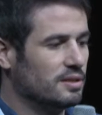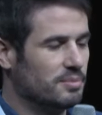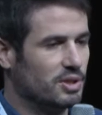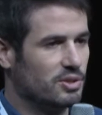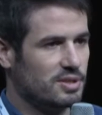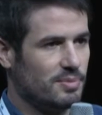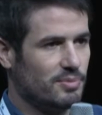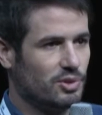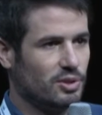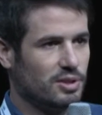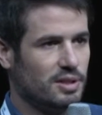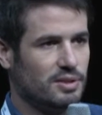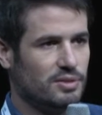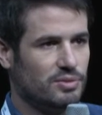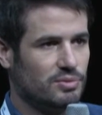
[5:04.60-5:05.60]
because I'm
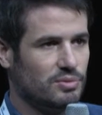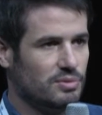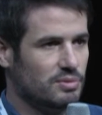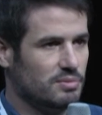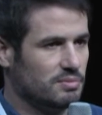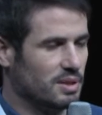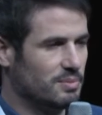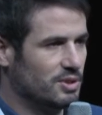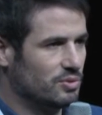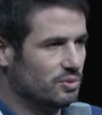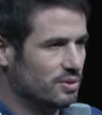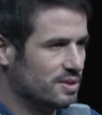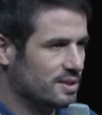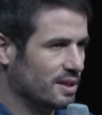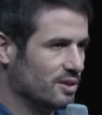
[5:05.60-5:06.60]
talking to maybe to
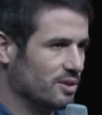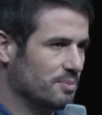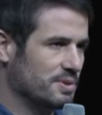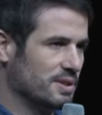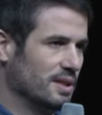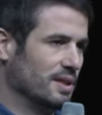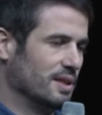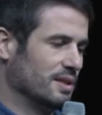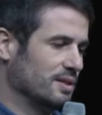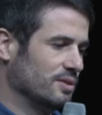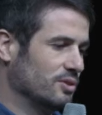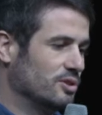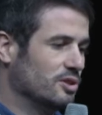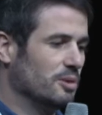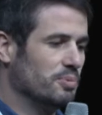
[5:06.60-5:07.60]
the startups,
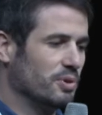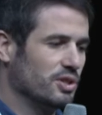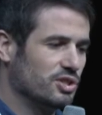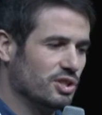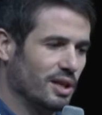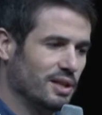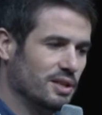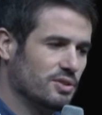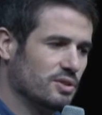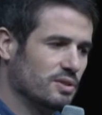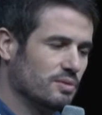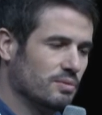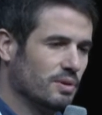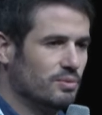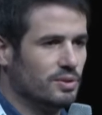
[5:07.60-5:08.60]
the corporate challenge.
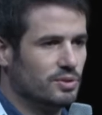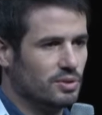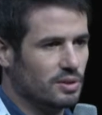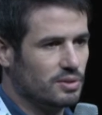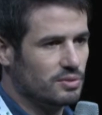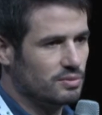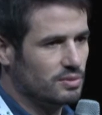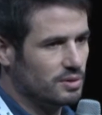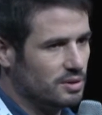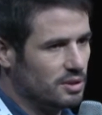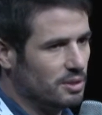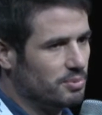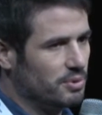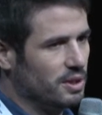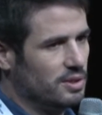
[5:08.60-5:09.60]
When we talk to the
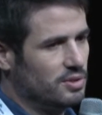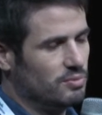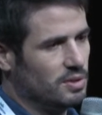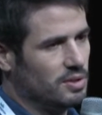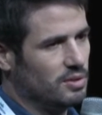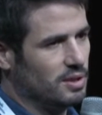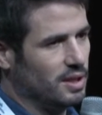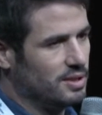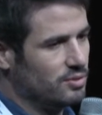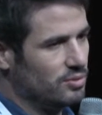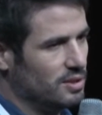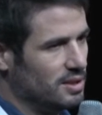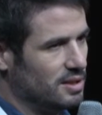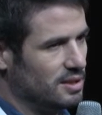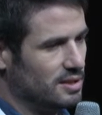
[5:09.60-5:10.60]
corporates, we call
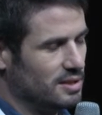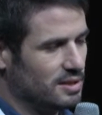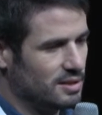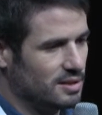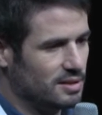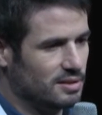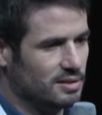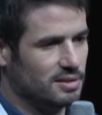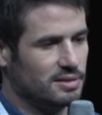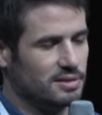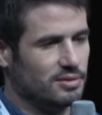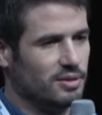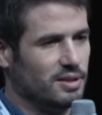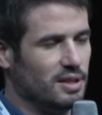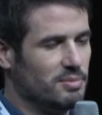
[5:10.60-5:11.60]
actually,
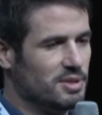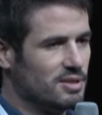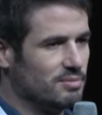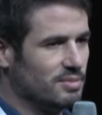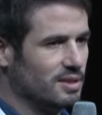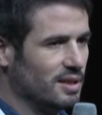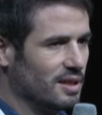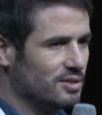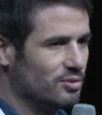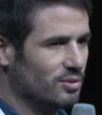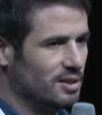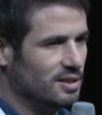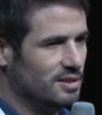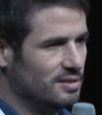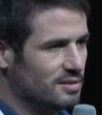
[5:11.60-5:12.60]
the name is
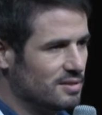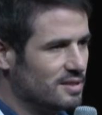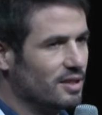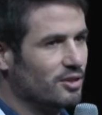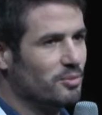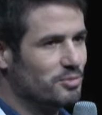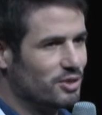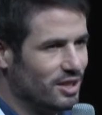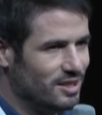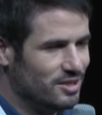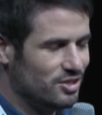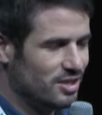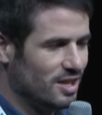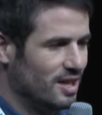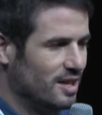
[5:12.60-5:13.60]
actually the startup challenge.